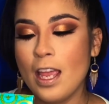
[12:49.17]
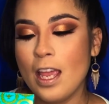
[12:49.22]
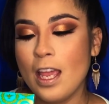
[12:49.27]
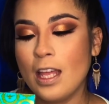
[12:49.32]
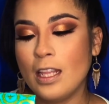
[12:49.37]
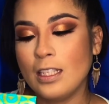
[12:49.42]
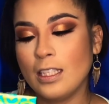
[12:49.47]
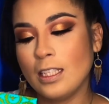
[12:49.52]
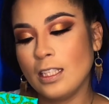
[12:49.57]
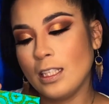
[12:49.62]

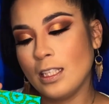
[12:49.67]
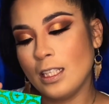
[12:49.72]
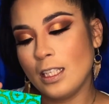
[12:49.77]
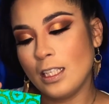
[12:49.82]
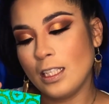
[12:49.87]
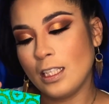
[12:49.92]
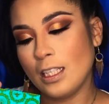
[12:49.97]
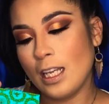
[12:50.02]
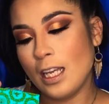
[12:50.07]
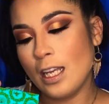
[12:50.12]
and this is in the
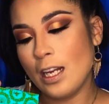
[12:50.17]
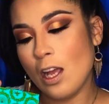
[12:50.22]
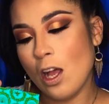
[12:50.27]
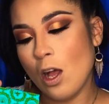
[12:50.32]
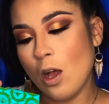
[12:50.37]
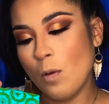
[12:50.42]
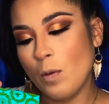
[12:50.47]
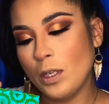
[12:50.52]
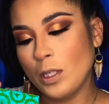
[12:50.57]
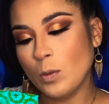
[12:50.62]
shade
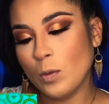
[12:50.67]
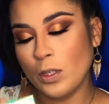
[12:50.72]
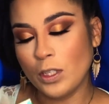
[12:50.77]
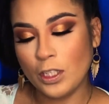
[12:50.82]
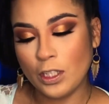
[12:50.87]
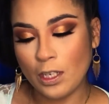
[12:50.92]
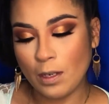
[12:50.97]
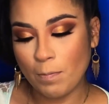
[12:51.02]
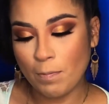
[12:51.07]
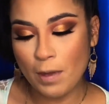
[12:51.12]
Always One
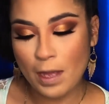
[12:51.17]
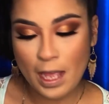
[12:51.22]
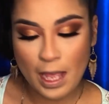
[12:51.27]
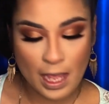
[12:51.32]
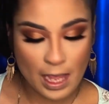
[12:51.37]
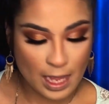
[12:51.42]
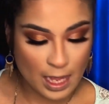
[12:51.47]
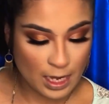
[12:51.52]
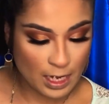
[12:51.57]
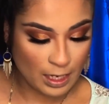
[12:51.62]
Jump
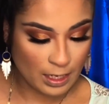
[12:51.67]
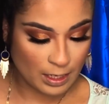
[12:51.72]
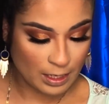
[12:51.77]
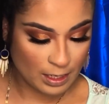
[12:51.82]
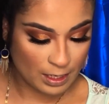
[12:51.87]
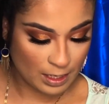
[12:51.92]
Ahead.